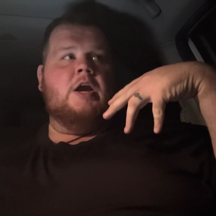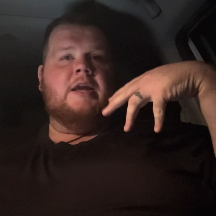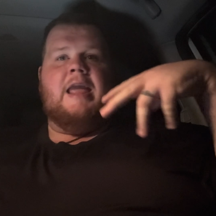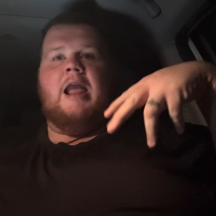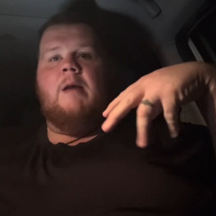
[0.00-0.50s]

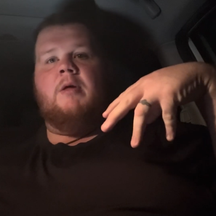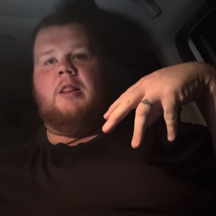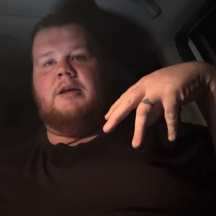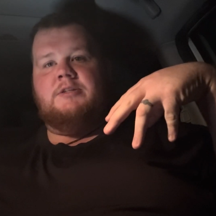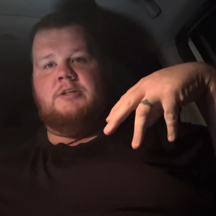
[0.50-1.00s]

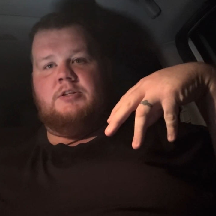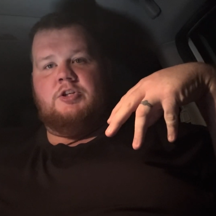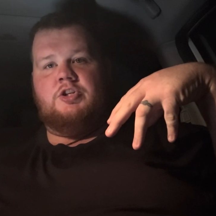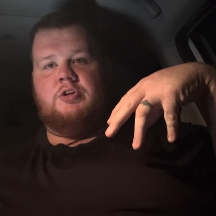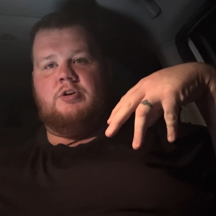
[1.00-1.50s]
caramelizes the
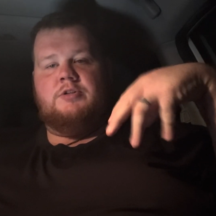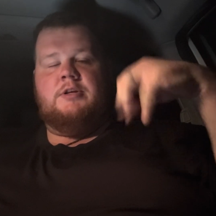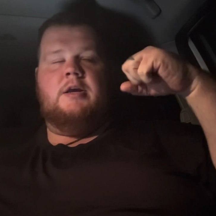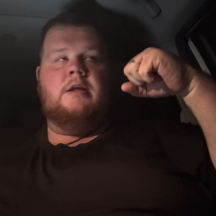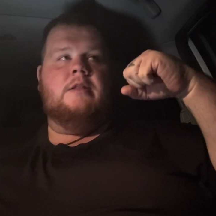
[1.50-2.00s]
sugars
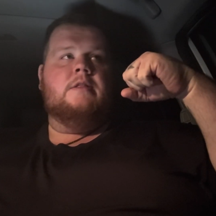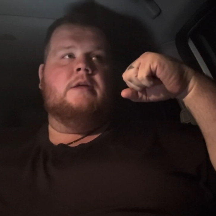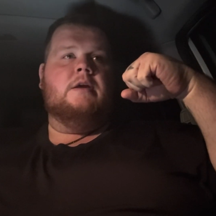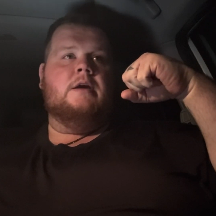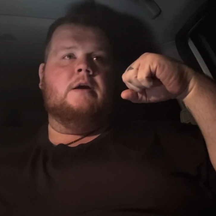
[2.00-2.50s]
in the